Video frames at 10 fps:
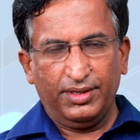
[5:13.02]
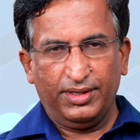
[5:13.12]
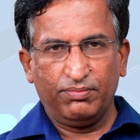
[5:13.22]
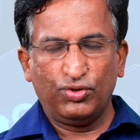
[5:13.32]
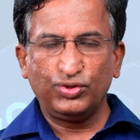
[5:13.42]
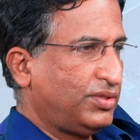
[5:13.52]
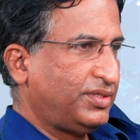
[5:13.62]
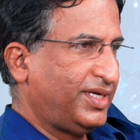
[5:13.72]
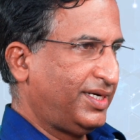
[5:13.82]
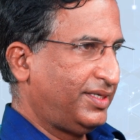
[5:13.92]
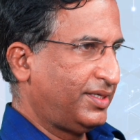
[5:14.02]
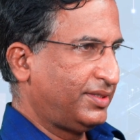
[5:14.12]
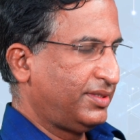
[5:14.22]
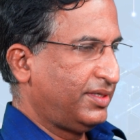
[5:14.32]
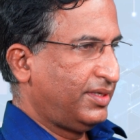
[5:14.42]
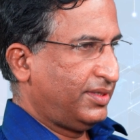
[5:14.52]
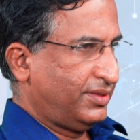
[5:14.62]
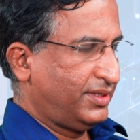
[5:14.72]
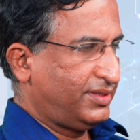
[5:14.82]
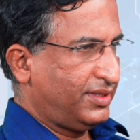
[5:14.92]
in most of the centers,
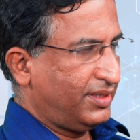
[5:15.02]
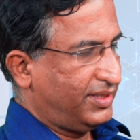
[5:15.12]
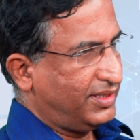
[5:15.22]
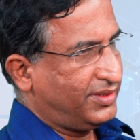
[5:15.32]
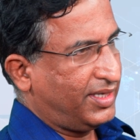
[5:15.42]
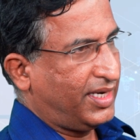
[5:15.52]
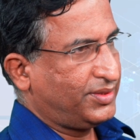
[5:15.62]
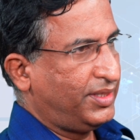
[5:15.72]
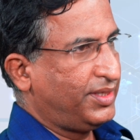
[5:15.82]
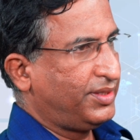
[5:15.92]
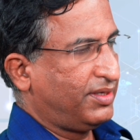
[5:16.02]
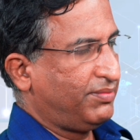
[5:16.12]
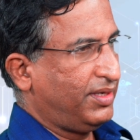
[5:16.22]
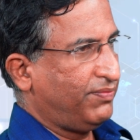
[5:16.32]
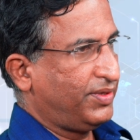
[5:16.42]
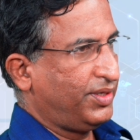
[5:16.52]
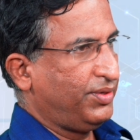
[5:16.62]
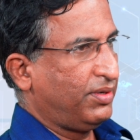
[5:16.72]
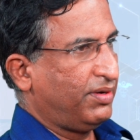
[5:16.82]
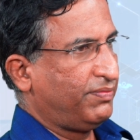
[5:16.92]
this test can actually determine whether
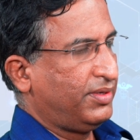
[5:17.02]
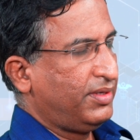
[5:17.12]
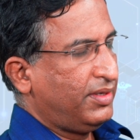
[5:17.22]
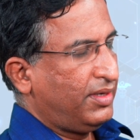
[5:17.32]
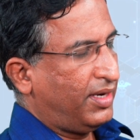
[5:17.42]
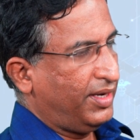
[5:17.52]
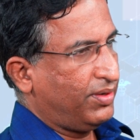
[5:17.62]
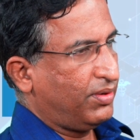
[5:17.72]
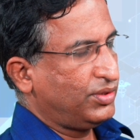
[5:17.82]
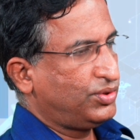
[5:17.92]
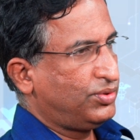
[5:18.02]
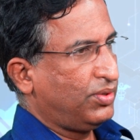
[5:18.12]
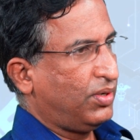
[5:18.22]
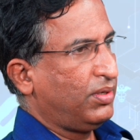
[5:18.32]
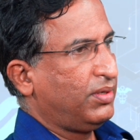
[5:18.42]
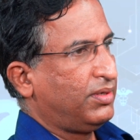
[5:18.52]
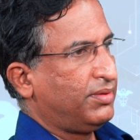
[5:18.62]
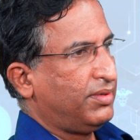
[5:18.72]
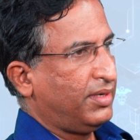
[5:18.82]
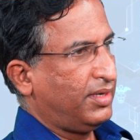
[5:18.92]
you have high cholesterol or
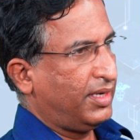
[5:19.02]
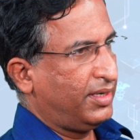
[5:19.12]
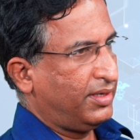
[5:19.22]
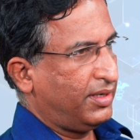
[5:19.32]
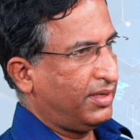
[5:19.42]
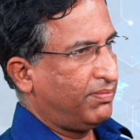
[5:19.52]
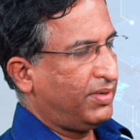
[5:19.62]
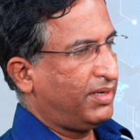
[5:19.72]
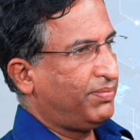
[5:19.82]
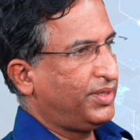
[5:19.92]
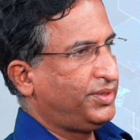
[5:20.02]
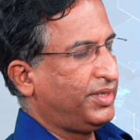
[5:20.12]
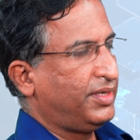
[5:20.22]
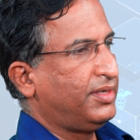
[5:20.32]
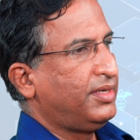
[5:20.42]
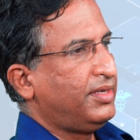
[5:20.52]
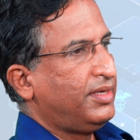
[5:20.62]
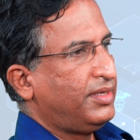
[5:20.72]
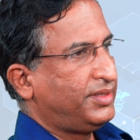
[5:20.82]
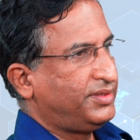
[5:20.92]
uh, and uh, blood pressure
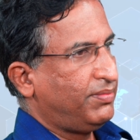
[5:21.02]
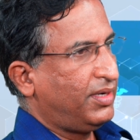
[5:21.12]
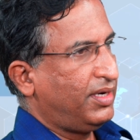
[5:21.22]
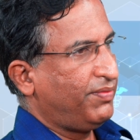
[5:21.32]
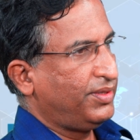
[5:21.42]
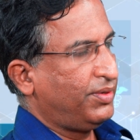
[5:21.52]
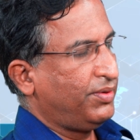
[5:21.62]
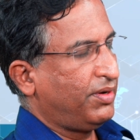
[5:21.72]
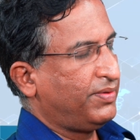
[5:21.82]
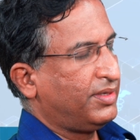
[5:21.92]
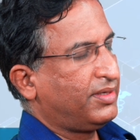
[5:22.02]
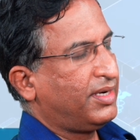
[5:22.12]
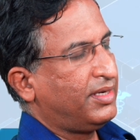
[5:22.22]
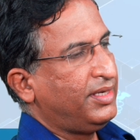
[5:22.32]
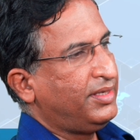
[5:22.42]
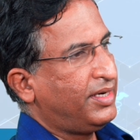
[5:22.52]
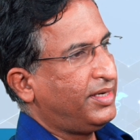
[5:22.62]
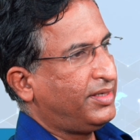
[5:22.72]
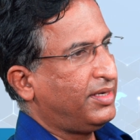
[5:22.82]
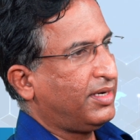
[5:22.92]
and similarly, whether you have an
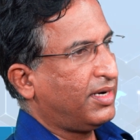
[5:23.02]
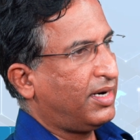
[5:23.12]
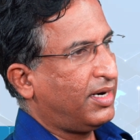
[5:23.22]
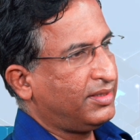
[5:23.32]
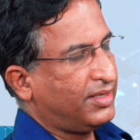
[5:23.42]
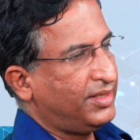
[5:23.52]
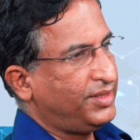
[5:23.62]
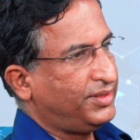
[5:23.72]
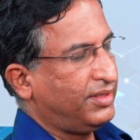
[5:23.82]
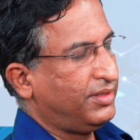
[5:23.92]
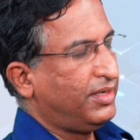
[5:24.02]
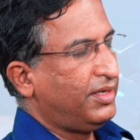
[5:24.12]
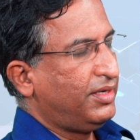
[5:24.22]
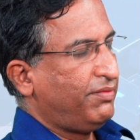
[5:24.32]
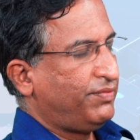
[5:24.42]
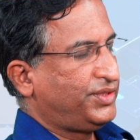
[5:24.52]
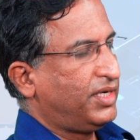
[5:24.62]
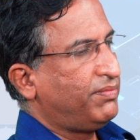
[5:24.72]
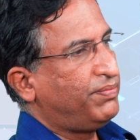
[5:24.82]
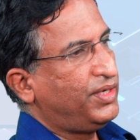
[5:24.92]
inherited heart condition which
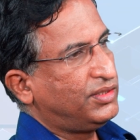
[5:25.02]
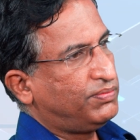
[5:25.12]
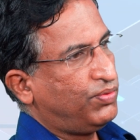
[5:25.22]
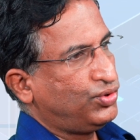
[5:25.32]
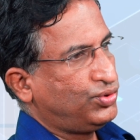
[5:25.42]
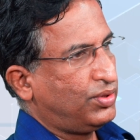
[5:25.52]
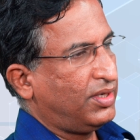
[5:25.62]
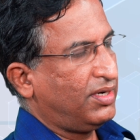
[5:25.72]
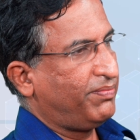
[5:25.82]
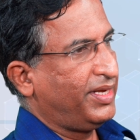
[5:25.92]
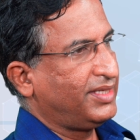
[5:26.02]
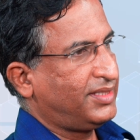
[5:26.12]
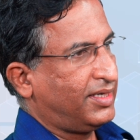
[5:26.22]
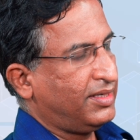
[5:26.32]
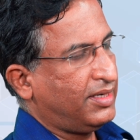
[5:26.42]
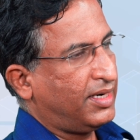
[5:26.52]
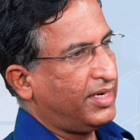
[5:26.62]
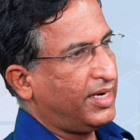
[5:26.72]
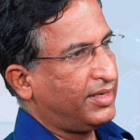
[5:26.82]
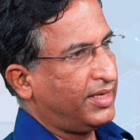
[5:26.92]
can predispose to developing sudden
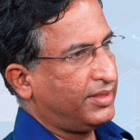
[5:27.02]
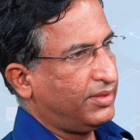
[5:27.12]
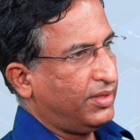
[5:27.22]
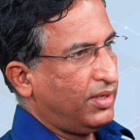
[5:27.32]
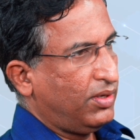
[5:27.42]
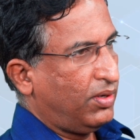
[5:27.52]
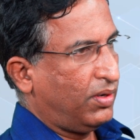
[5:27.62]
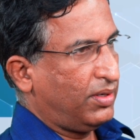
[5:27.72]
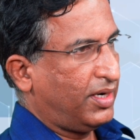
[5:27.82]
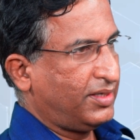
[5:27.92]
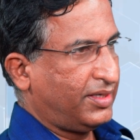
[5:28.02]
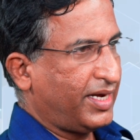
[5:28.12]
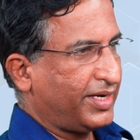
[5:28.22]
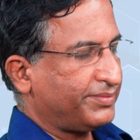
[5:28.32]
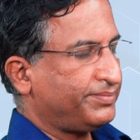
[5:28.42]
cardiac death or heart attack.